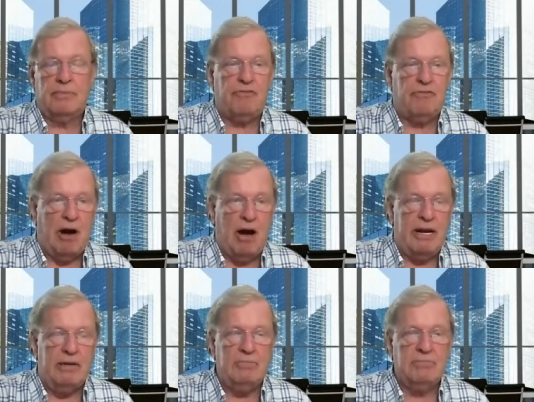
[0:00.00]

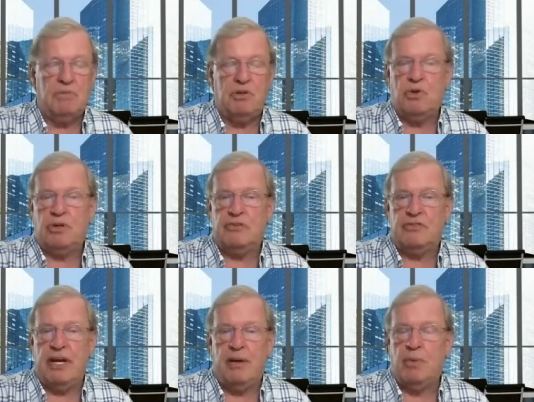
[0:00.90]
fine. You could
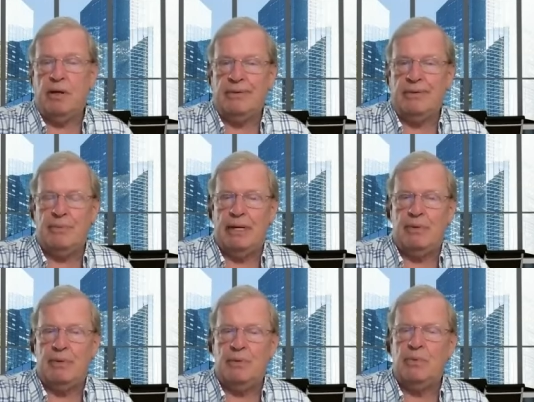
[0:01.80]
say, well, uh,